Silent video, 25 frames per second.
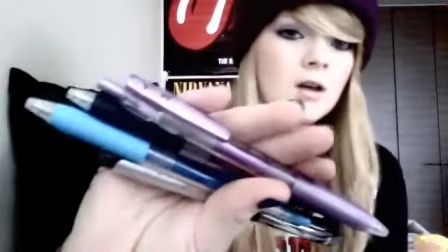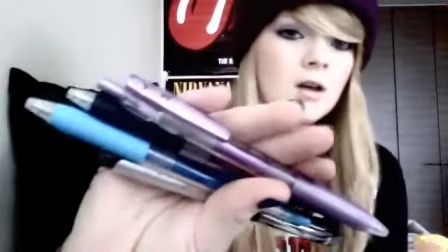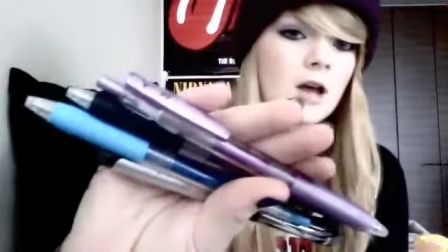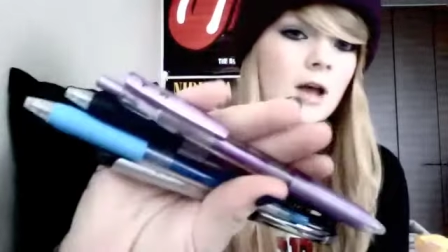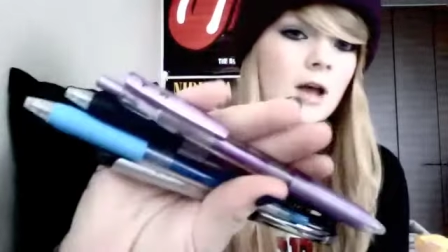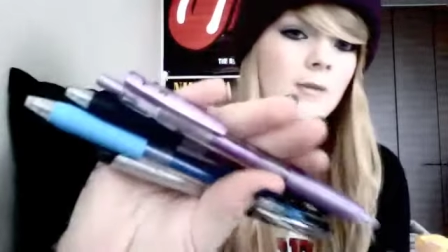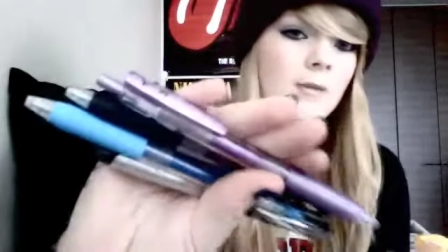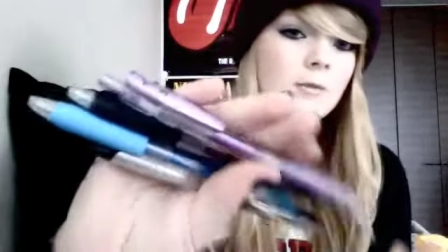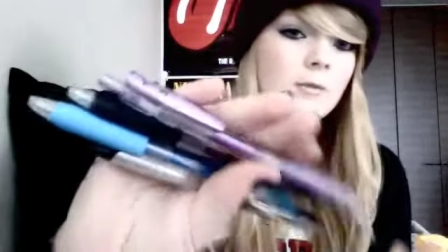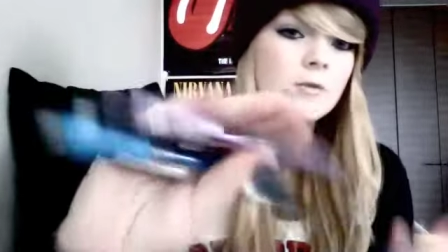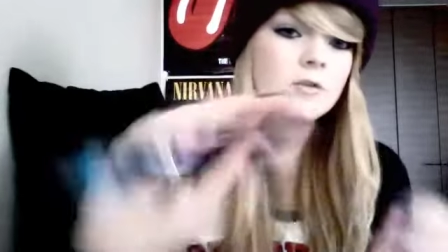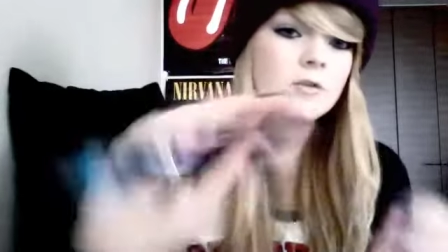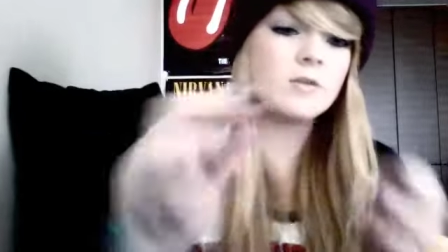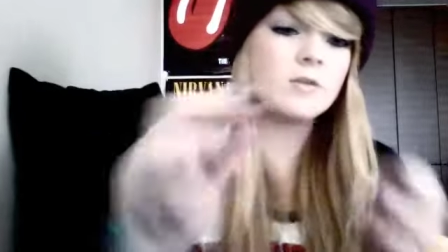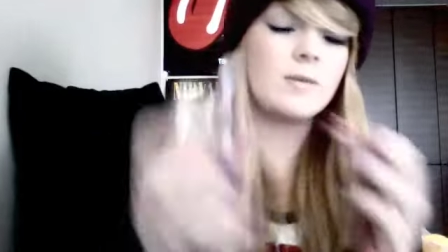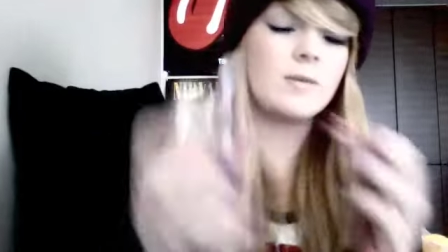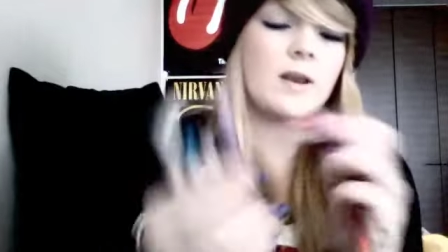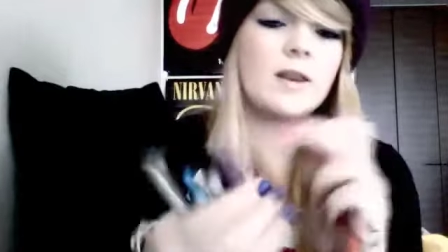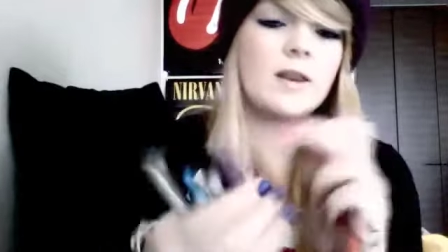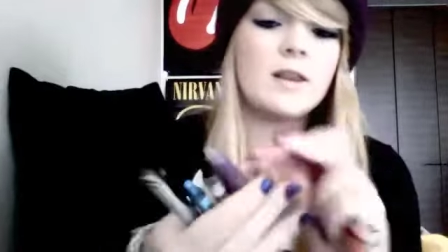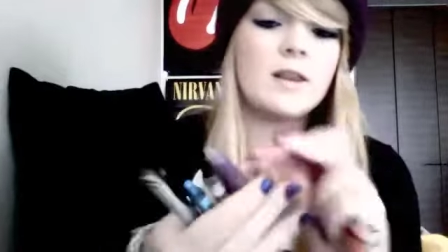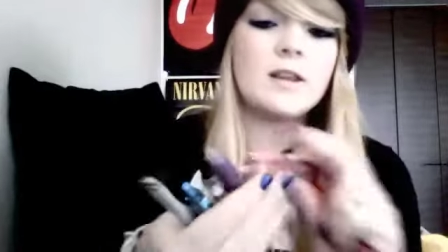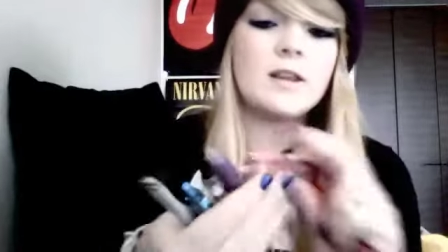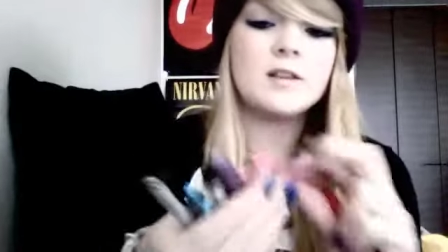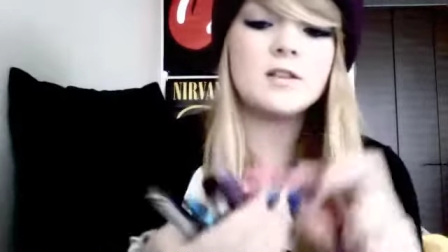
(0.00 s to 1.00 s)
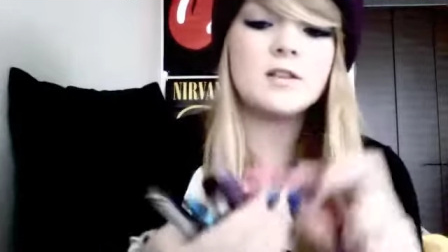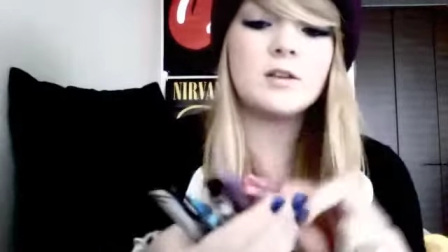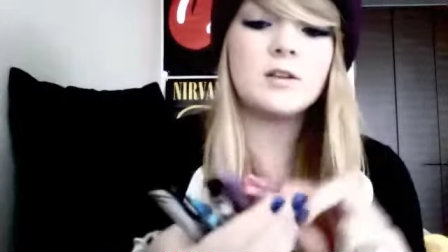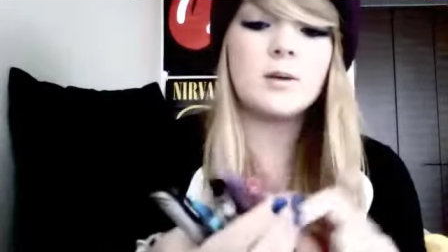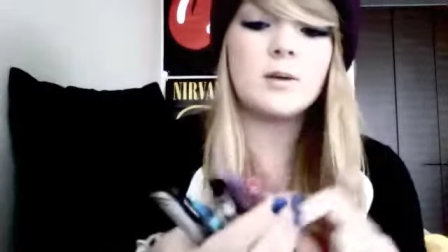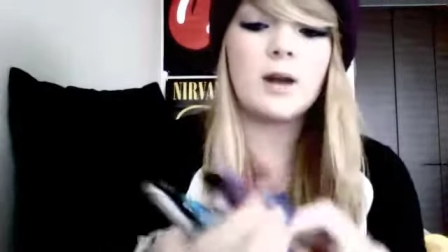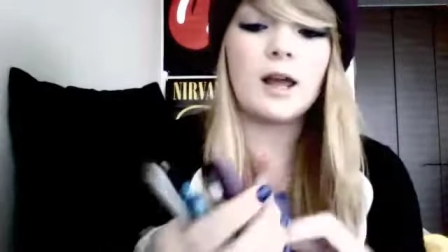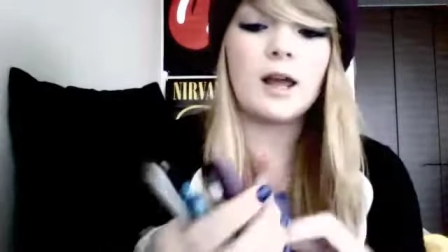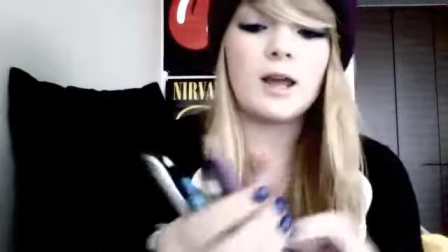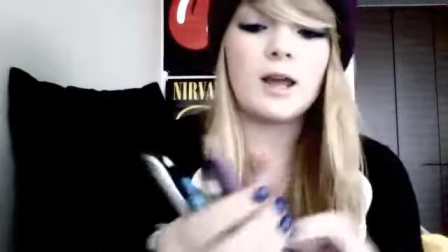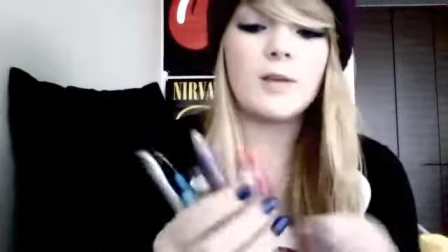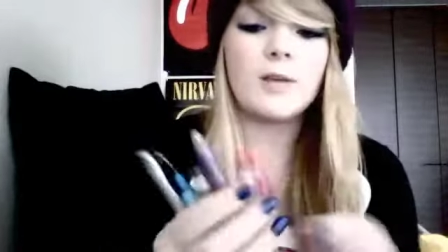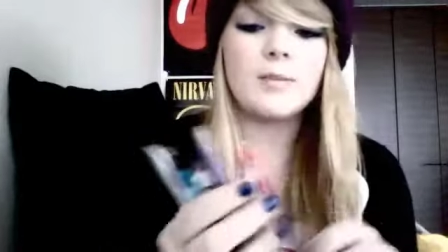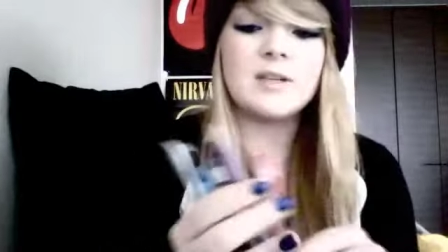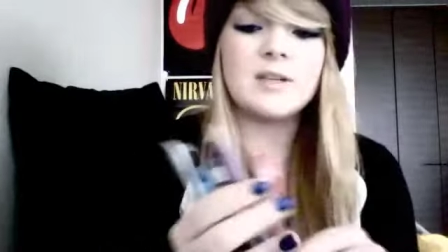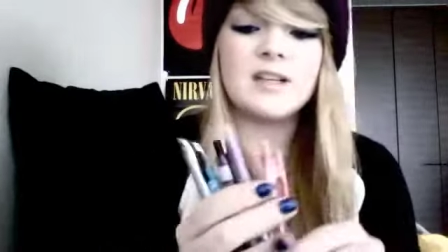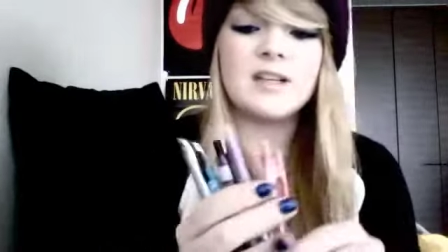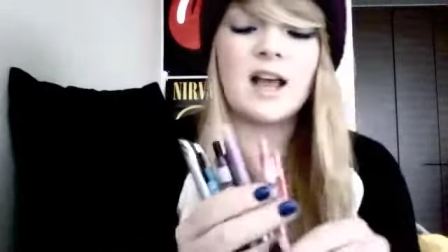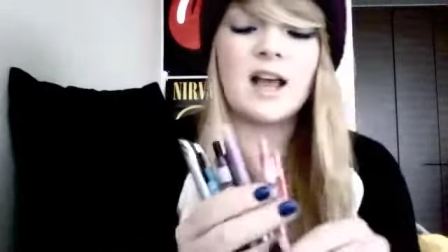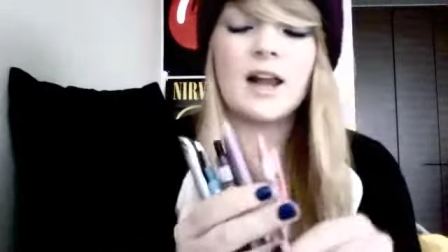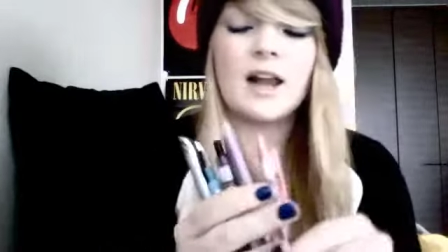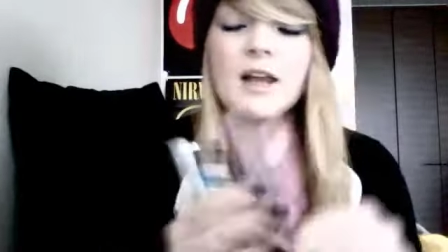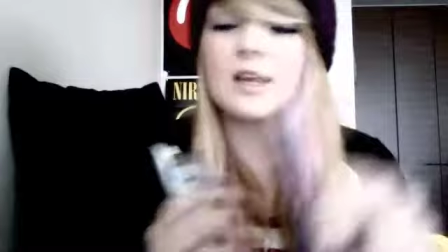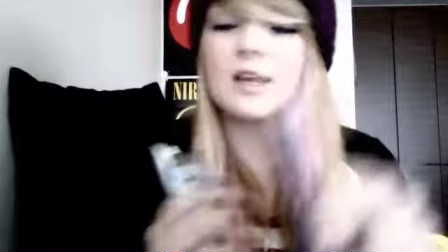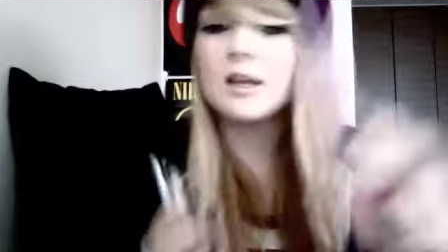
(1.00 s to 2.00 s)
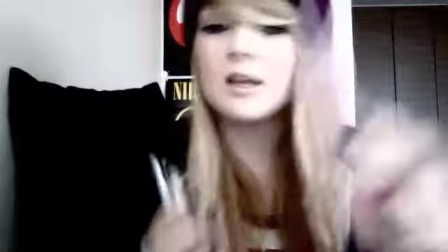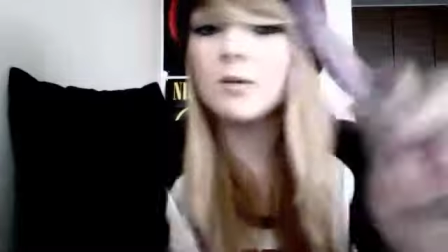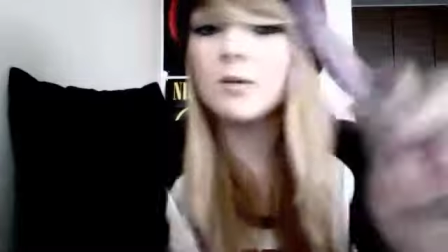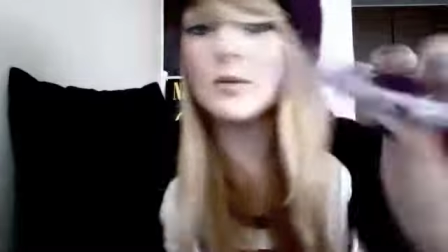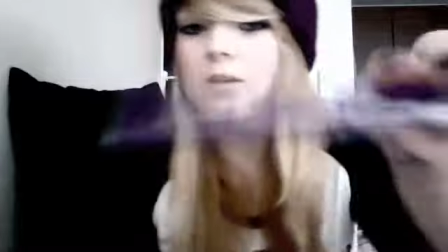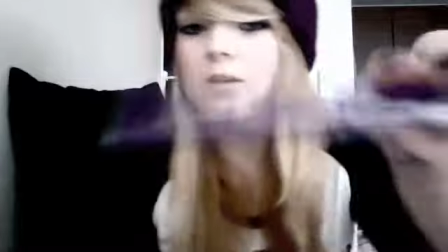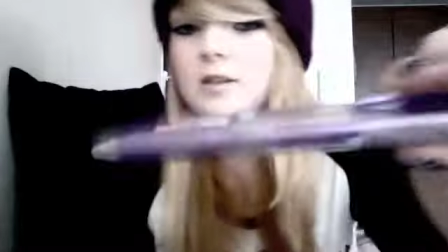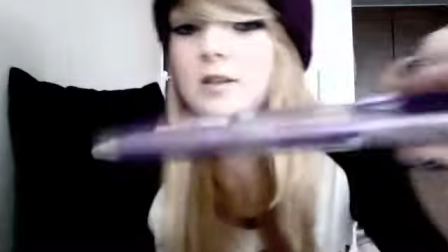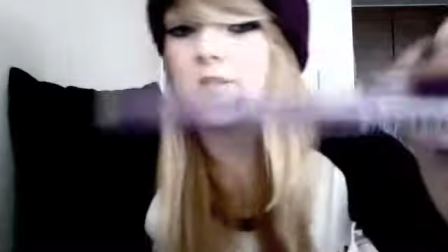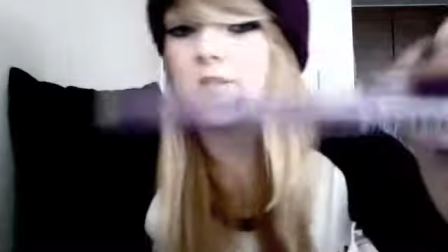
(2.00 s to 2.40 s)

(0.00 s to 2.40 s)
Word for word: I'm awesome and these two are like metallic ones,